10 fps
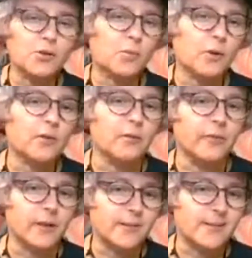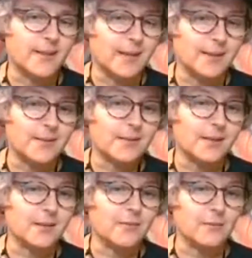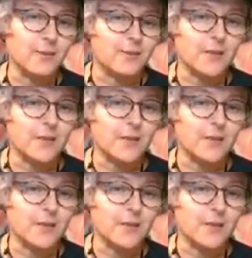worth of incense